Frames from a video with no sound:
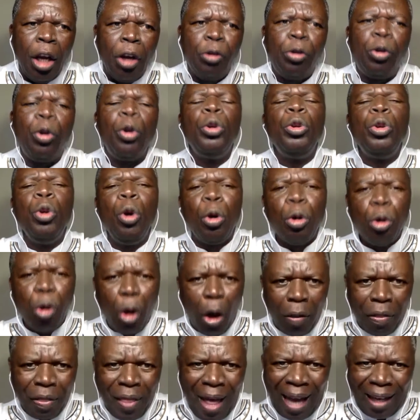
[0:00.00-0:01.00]
Do you know
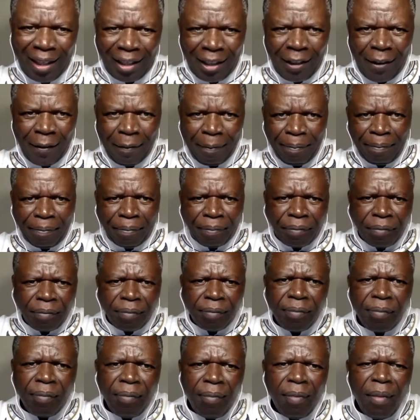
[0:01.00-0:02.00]
that?
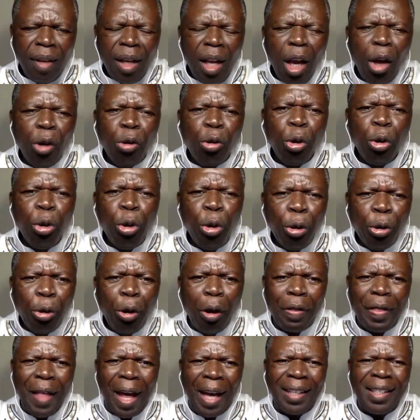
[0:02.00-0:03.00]
Do you know
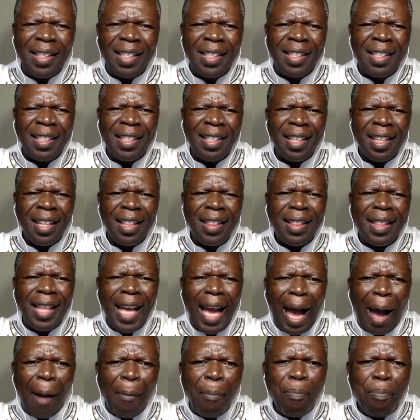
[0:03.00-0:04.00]
that there
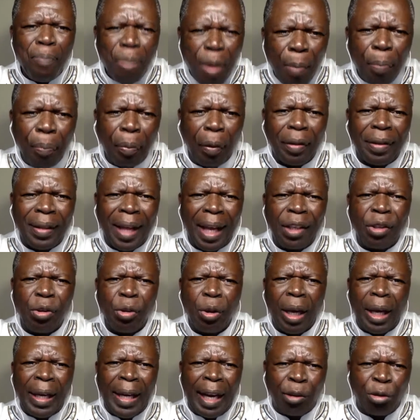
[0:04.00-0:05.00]
are people that you
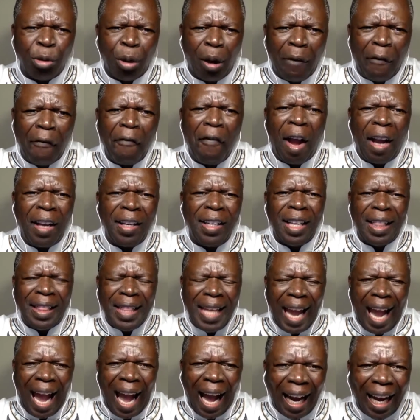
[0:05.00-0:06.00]
can actually find
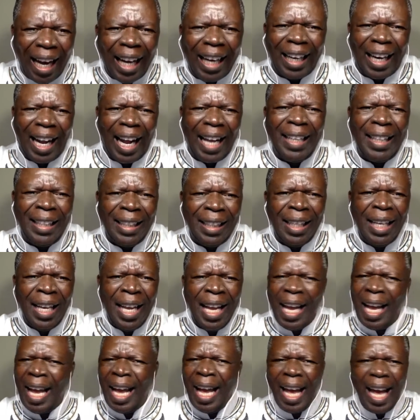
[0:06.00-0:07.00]
they are crying,
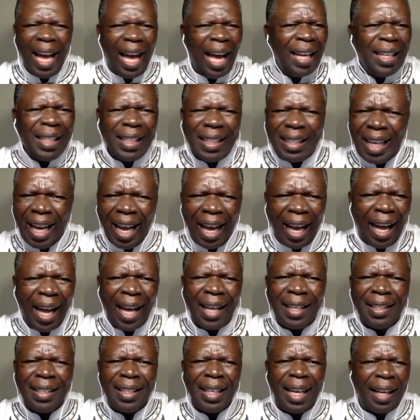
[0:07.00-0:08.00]
and
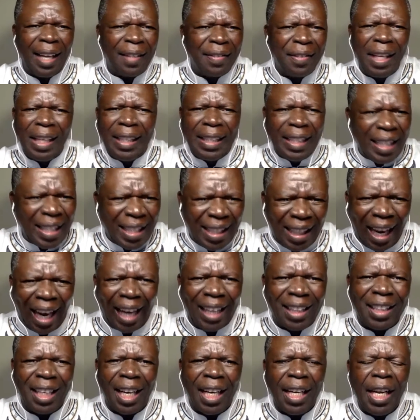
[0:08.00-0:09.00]
the
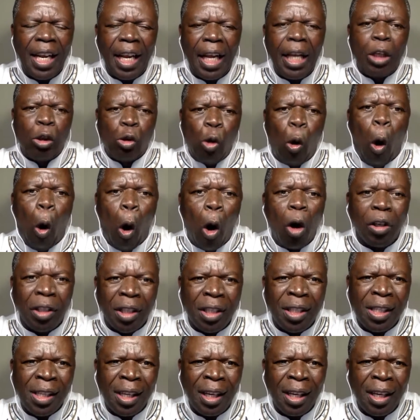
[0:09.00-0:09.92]
discussion is hot,